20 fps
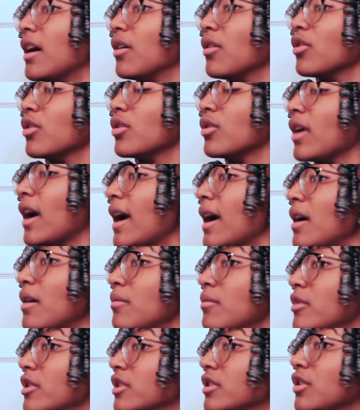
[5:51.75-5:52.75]
Now,
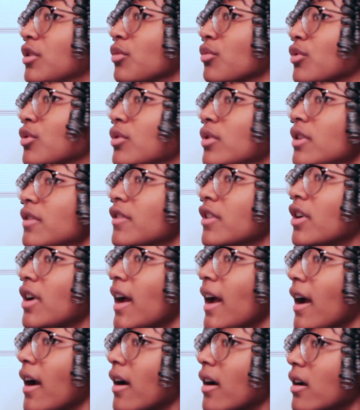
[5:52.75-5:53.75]
grab the root of your
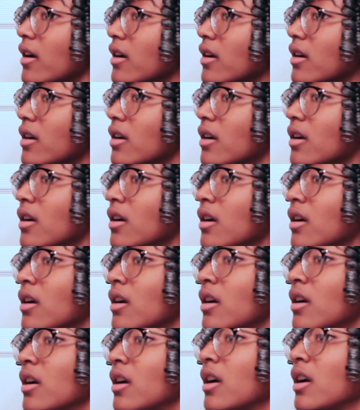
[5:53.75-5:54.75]
hair,
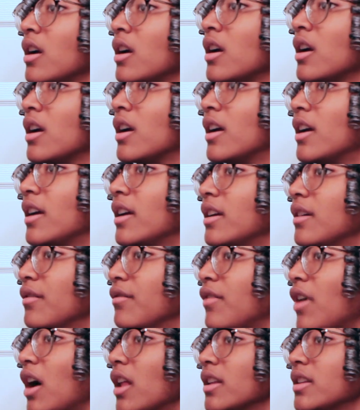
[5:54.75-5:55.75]

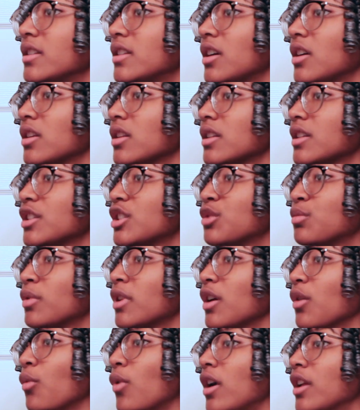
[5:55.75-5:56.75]
voluntarily
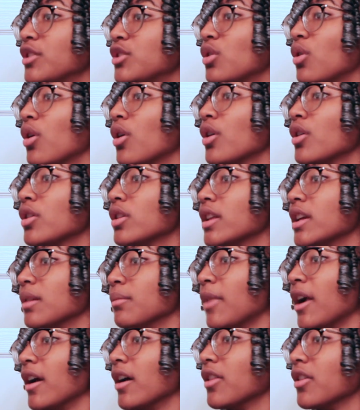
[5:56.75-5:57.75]
split while twirling
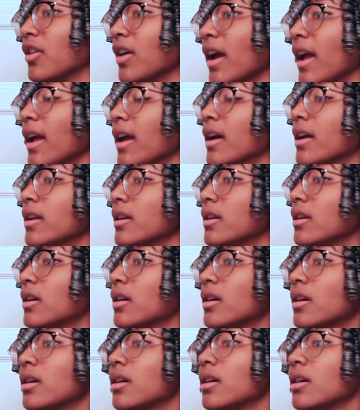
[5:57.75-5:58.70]
my other hand.